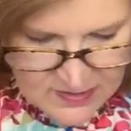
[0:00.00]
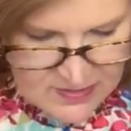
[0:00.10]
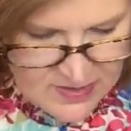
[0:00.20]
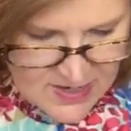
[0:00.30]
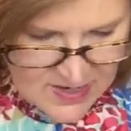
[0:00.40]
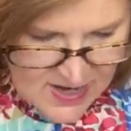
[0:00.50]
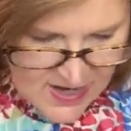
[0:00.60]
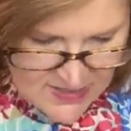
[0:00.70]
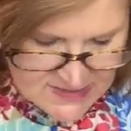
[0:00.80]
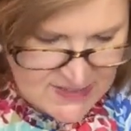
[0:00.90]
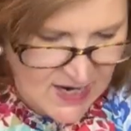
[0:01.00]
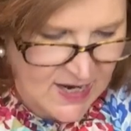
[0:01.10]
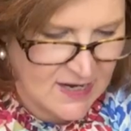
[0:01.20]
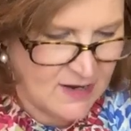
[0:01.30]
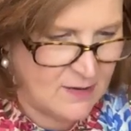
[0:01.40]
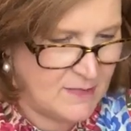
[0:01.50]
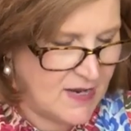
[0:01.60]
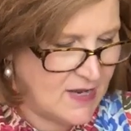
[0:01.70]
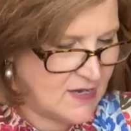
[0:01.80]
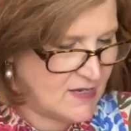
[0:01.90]
The next item
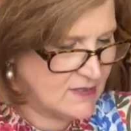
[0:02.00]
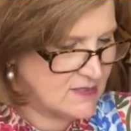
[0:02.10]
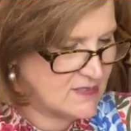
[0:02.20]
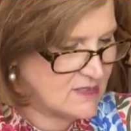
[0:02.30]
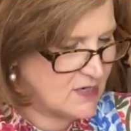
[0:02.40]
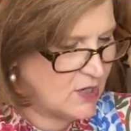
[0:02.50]
is